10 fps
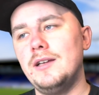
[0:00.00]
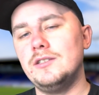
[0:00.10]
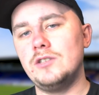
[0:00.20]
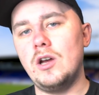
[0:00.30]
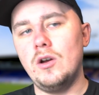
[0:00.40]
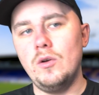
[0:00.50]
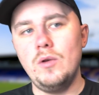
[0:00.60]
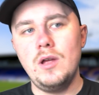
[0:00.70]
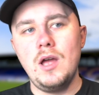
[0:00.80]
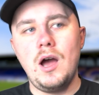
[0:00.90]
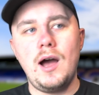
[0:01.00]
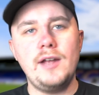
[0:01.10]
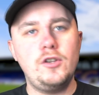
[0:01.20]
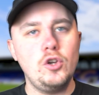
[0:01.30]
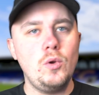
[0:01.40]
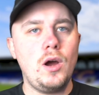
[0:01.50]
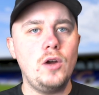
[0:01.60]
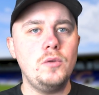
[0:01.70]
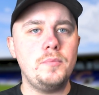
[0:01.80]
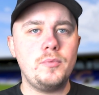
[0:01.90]
so I do
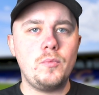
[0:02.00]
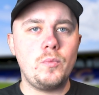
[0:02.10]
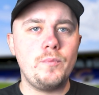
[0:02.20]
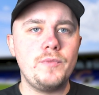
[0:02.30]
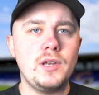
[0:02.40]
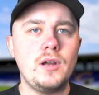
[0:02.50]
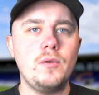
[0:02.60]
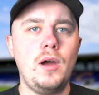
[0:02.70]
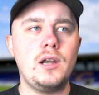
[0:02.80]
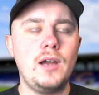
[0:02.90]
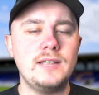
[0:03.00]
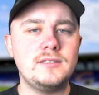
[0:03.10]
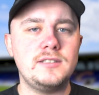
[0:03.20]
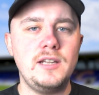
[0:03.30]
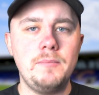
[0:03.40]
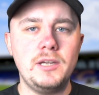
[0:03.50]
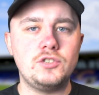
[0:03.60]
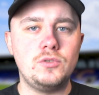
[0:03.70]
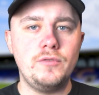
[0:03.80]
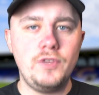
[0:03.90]
hope, you know, I'd like to see a
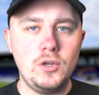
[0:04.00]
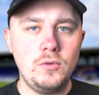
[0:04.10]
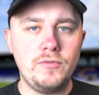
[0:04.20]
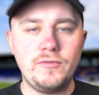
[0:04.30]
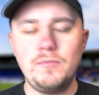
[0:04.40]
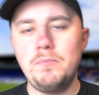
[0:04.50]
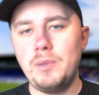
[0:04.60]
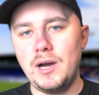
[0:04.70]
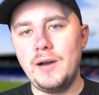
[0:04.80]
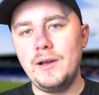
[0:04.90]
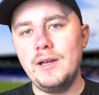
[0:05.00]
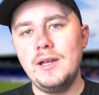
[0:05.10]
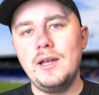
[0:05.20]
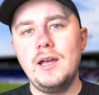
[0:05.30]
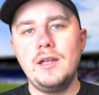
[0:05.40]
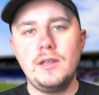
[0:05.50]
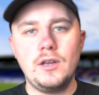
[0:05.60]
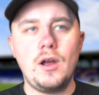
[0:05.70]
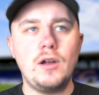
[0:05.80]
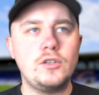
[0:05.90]
mixture of youth, but
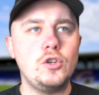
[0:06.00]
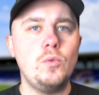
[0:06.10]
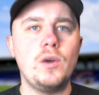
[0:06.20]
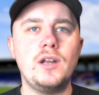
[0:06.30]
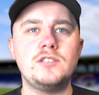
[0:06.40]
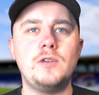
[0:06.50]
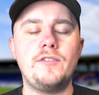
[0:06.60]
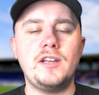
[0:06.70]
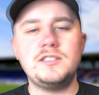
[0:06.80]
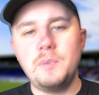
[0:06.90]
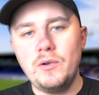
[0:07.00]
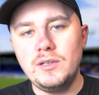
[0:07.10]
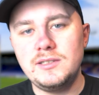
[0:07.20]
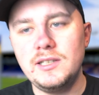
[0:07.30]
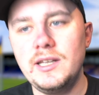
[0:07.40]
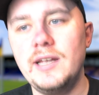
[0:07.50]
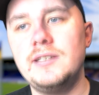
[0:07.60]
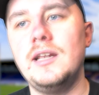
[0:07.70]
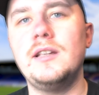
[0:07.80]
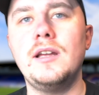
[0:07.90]
you know, I do want us to have that experience in there
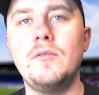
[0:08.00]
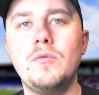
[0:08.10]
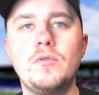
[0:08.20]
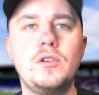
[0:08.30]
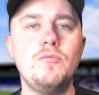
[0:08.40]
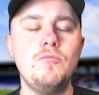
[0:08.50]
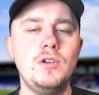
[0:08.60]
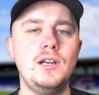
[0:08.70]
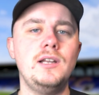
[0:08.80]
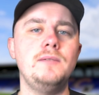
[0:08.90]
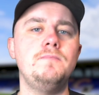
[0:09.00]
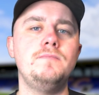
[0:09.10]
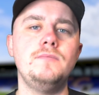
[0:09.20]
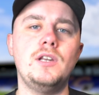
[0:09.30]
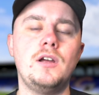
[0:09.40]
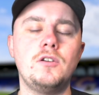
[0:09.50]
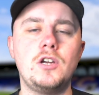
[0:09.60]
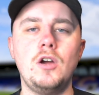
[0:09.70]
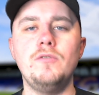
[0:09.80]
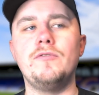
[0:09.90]
that that can really, you know,
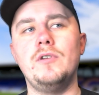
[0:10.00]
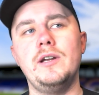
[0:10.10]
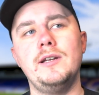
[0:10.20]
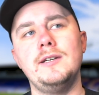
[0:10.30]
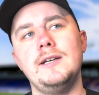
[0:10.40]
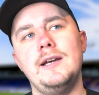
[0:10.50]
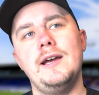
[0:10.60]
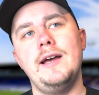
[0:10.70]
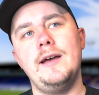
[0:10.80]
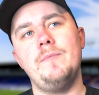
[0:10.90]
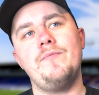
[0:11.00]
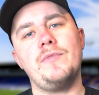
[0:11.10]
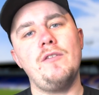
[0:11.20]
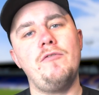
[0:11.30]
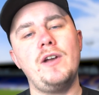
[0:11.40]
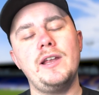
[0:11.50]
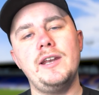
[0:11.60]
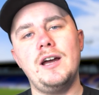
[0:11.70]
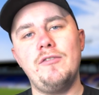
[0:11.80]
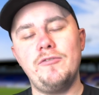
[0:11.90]
go for it. Um, funnily
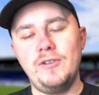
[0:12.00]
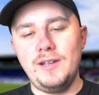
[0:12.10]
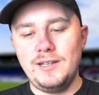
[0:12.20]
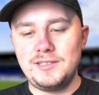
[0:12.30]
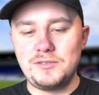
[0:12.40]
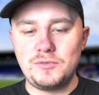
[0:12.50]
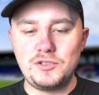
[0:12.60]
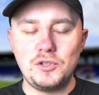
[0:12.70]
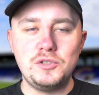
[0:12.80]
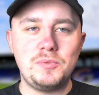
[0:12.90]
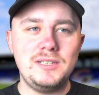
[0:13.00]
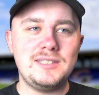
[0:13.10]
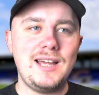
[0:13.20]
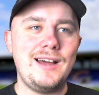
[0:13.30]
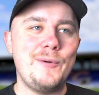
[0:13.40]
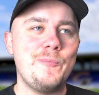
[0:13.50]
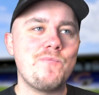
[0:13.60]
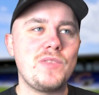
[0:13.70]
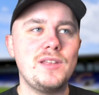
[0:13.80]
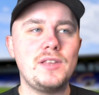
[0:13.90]
enough, it's Shrewsbury Town.
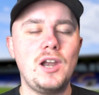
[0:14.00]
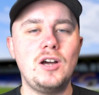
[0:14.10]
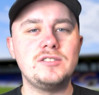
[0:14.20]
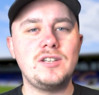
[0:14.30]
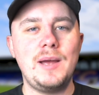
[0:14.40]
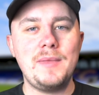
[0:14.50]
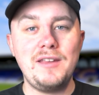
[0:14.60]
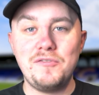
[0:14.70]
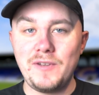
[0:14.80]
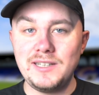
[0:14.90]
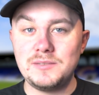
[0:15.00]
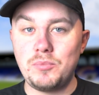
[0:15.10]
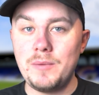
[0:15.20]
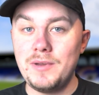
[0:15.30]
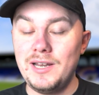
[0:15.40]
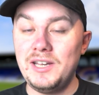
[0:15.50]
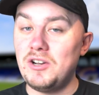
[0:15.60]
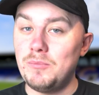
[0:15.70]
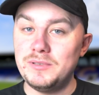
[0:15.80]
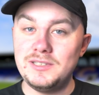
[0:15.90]
The last time they faced Premier League
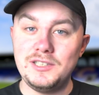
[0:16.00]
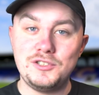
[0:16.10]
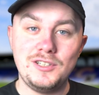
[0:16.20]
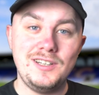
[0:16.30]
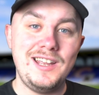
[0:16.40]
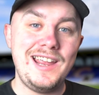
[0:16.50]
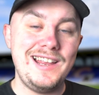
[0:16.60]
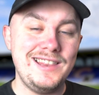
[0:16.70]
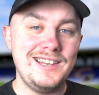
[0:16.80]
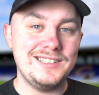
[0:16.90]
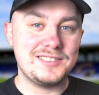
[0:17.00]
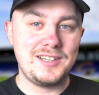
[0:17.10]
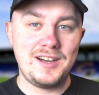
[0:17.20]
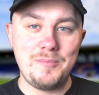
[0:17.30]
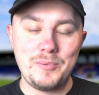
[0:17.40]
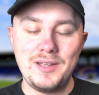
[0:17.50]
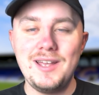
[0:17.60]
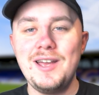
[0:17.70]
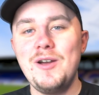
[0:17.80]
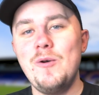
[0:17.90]
competition in this cup
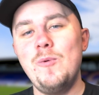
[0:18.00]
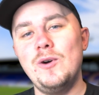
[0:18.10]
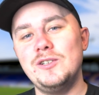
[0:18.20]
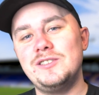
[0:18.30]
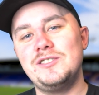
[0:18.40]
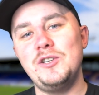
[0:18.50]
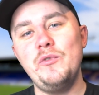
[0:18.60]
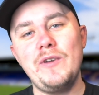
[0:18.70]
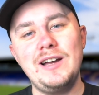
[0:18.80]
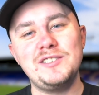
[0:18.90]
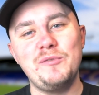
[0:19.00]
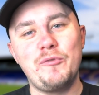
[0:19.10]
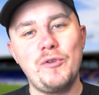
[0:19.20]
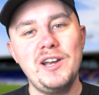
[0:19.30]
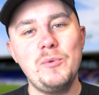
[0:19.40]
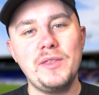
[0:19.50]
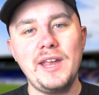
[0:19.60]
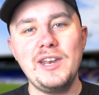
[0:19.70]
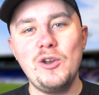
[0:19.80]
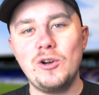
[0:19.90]
was 2003 when
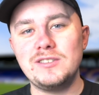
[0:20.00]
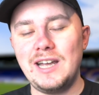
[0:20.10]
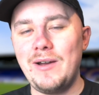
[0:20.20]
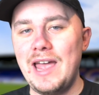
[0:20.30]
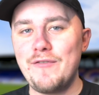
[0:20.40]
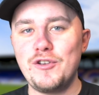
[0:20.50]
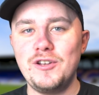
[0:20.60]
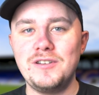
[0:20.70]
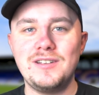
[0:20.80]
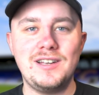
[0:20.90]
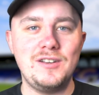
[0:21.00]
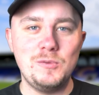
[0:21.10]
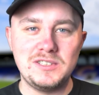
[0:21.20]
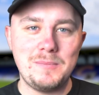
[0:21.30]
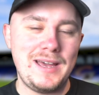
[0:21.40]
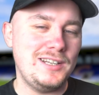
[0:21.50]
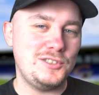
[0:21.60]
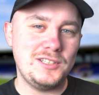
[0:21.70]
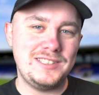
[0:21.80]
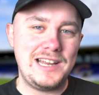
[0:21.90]
they knocked out Everton, and who was the
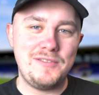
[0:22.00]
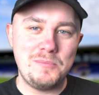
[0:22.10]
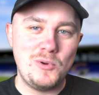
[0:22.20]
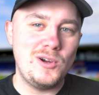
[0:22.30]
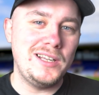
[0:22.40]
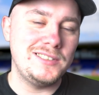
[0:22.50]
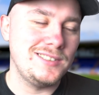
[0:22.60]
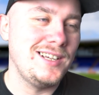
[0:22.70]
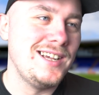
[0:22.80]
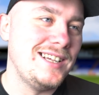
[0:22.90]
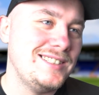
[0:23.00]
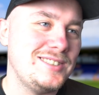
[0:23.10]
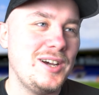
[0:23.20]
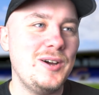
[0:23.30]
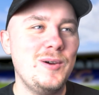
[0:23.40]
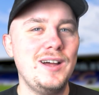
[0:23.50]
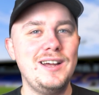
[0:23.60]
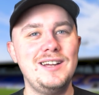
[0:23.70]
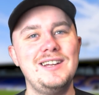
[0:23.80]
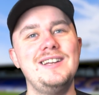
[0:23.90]
manager? David Moyes. So.
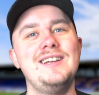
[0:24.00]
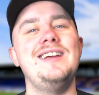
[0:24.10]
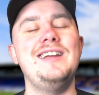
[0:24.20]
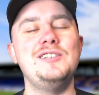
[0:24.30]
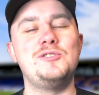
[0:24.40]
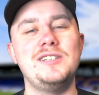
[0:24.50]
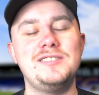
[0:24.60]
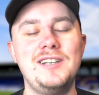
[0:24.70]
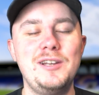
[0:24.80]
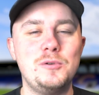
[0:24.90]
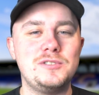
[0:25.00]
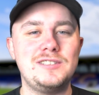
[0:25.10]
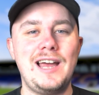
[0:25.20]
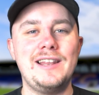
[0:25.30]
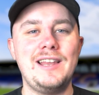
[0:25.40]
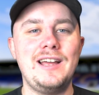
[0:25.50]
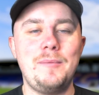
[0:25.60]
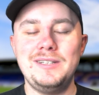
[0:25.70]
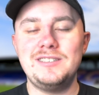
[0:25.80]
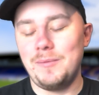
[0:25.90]
Uh, interesting little stat that I
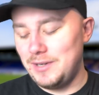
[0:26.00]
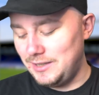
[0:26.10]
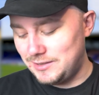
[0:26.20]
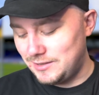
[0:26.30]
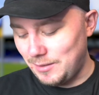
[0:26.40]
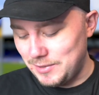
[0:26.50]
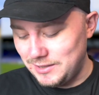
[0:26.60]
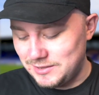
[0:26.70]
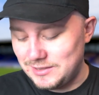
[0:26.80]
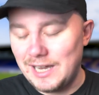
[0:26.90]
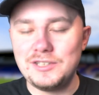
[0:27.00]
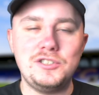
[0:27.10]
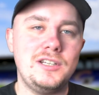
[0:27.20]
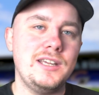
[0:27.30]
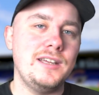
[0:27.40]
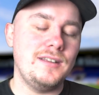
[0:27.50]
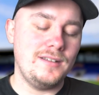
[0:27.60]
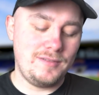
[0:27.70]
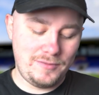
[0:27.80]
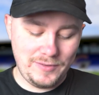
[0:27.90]
mean some of these some of these stats you get
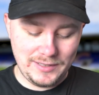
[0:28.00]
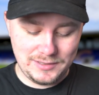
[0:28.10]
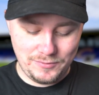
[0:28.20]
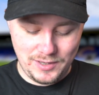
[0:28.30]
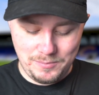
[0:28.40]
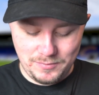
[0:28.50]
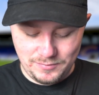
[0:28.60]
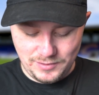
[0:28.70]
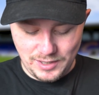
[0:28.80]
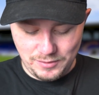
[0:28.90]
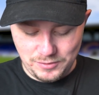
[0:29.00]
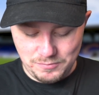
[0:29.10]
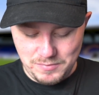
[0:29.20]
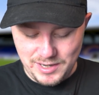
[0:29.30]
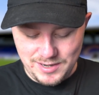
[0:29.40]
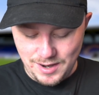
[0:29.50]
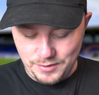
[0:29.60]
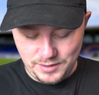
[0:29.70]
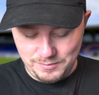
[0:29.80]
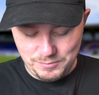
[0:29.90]
uh, effectively you know could mean
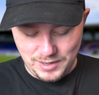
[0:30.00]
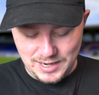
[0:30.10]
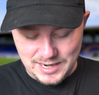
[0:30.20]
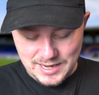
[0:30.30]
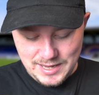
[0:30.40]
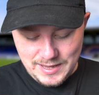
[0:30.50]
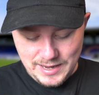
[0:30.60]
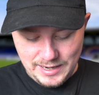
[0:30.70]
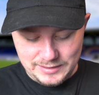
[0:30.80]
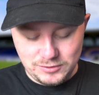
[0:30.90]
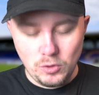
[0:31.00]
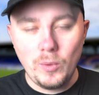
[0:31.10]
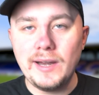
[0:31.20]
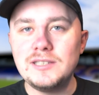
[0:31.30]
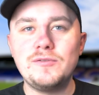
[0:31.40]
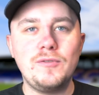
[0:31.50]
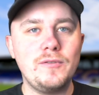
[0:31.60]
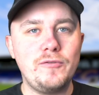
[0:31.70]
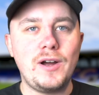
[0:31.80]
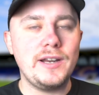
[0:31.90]
nothing but it's always
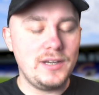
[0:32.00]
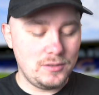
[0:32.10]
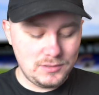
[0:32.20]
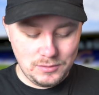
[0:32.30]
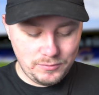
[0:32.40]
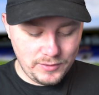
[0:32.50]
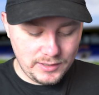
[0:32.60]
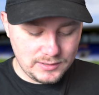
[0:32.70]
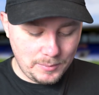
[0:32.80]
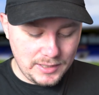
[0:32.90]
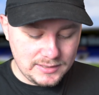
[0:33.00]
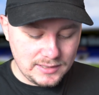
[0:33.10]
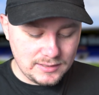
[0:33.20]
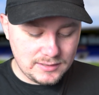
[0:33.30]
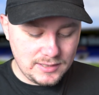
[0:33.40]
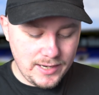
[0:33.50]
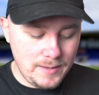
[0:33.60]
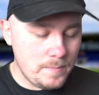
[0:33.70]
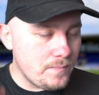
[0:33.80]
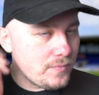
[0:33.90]
funny those little things. I mean, this is a
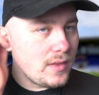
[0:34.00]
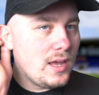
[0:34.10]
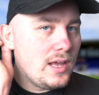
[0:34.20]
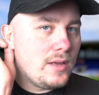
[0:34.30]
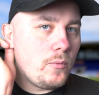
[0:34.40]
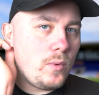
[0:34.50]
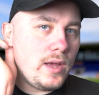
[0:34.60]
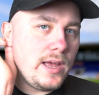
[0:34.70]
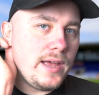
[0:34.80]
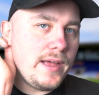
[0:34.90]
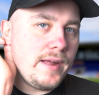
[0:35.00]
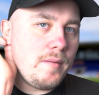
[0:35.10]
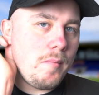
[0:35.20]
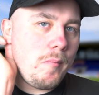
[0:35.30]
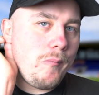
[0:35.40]
team where